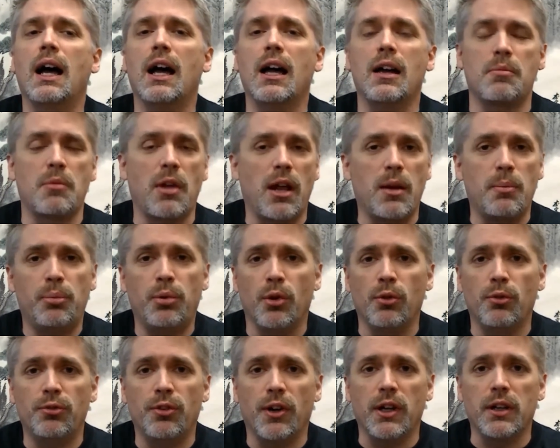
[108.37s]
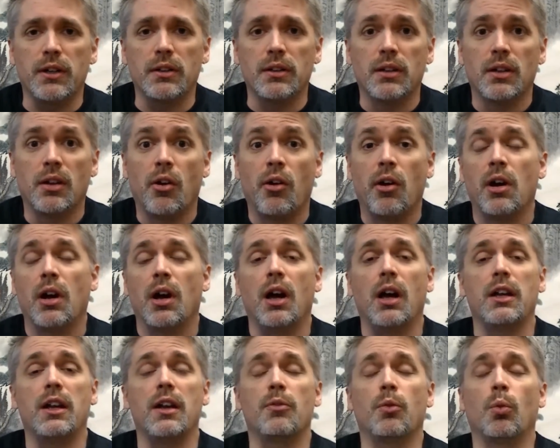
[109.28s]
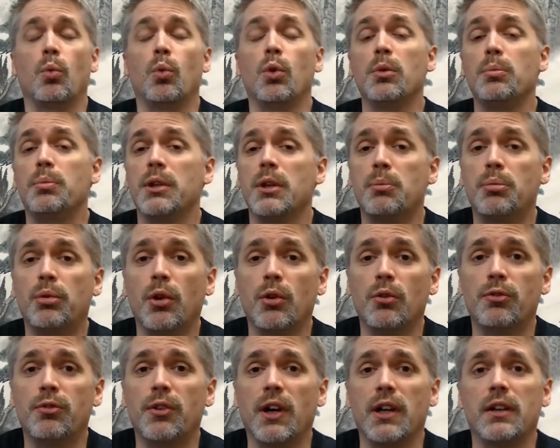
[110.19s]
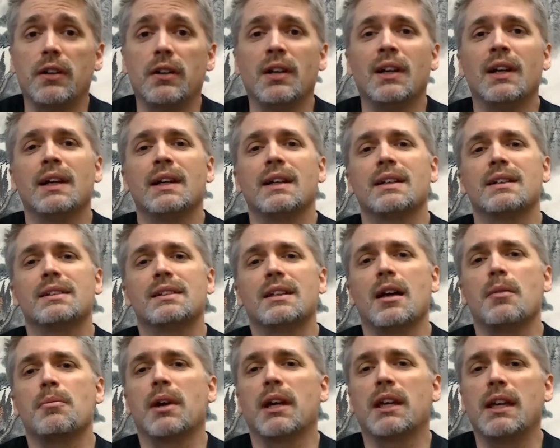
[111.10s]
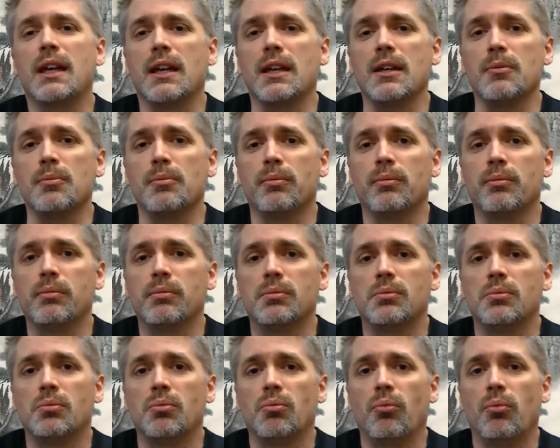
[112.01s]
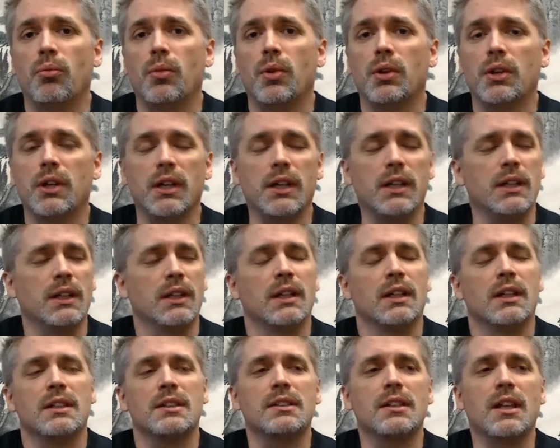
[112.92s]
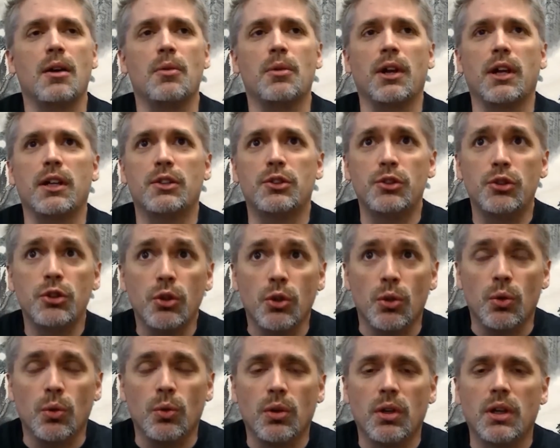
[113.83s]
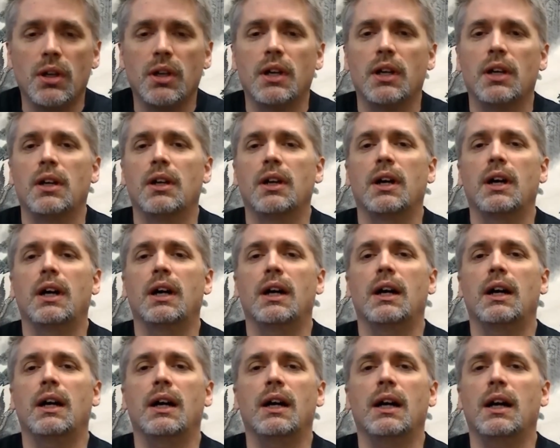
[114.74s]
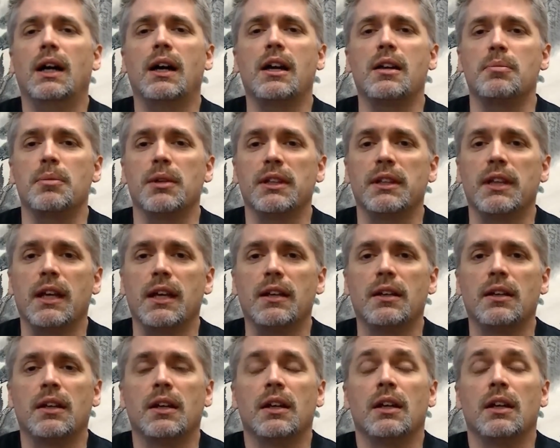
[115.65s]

I'm not a pro fighter. I never would be a pro fighter. That's not my game. Okay, it's not what I do. I admit that.